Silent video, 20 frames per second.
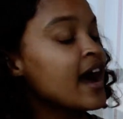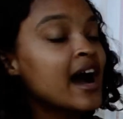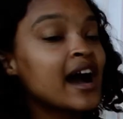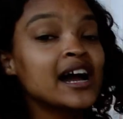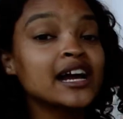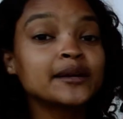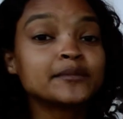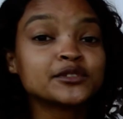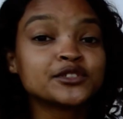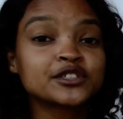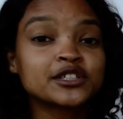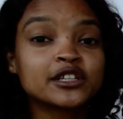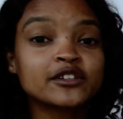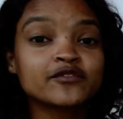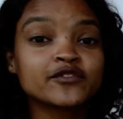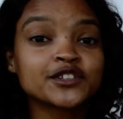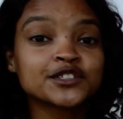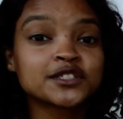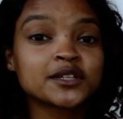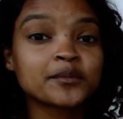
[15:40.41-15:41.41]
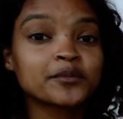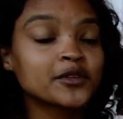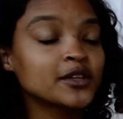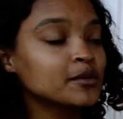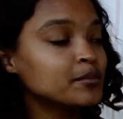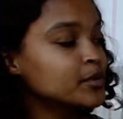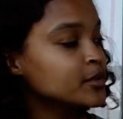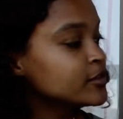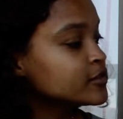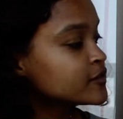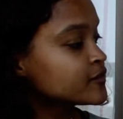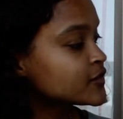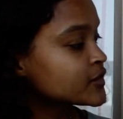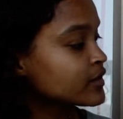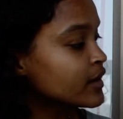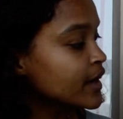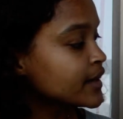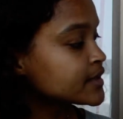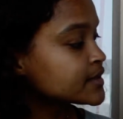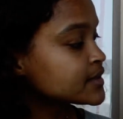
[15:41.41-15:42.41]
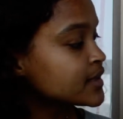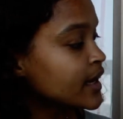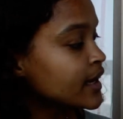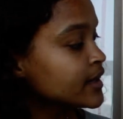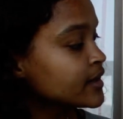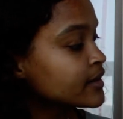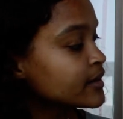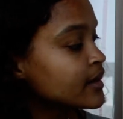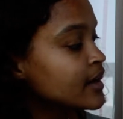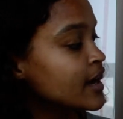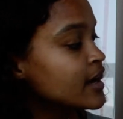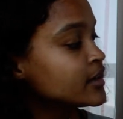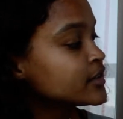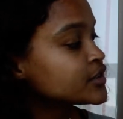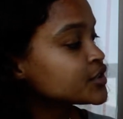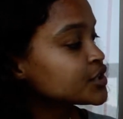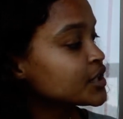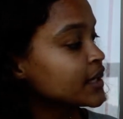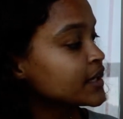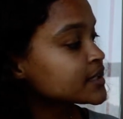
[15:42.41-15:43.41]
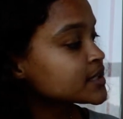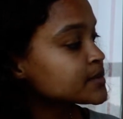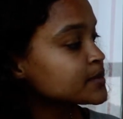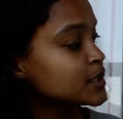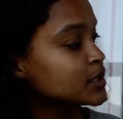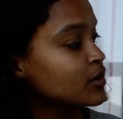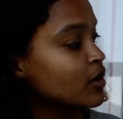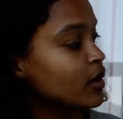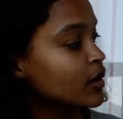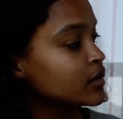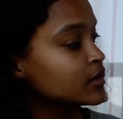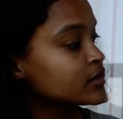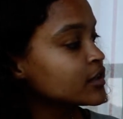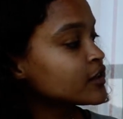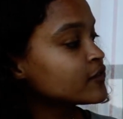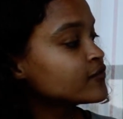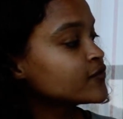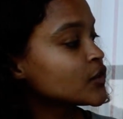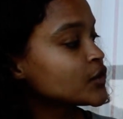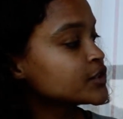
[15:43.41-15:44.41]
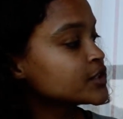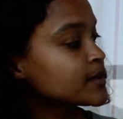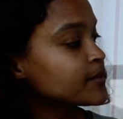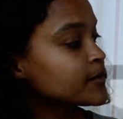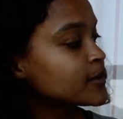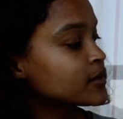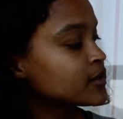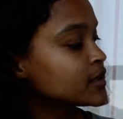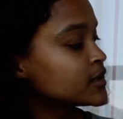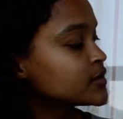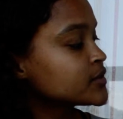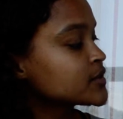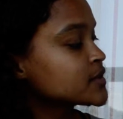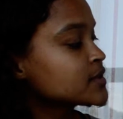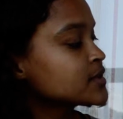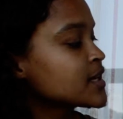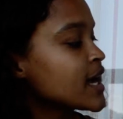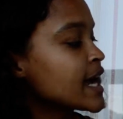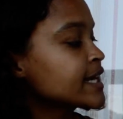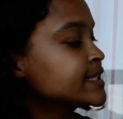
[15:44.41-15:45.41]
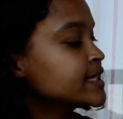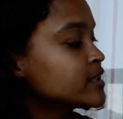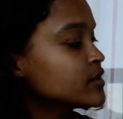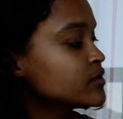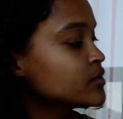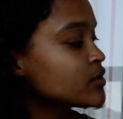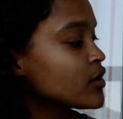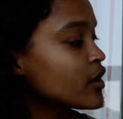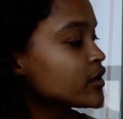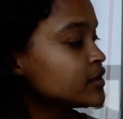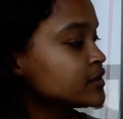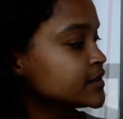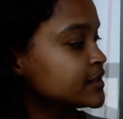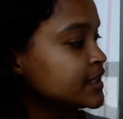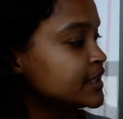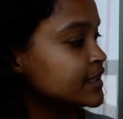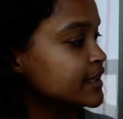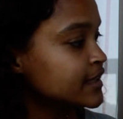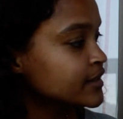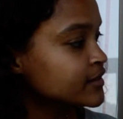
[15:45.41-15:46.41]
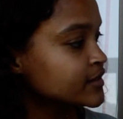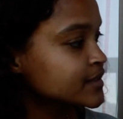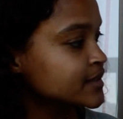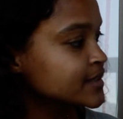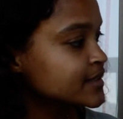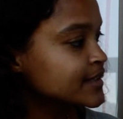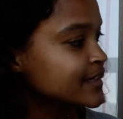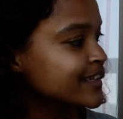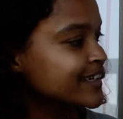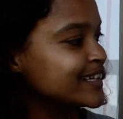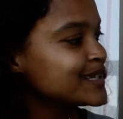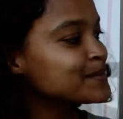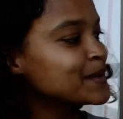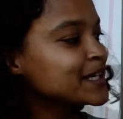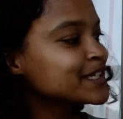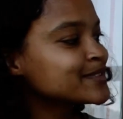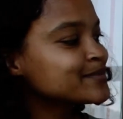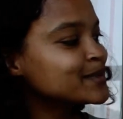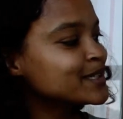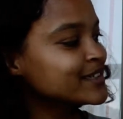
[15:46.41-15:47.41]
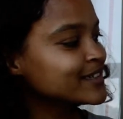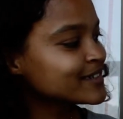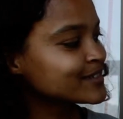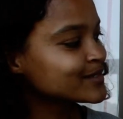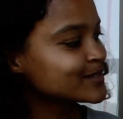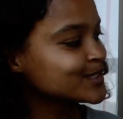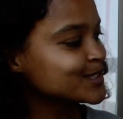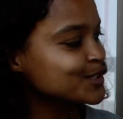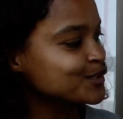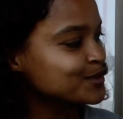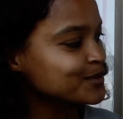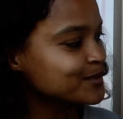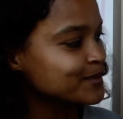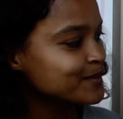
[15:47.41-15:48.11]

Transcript: I'm looking for something beautiful, I say. She hands me Carl and folds up the clothes. I tickle Carl and he giggles. He makes me giggle too.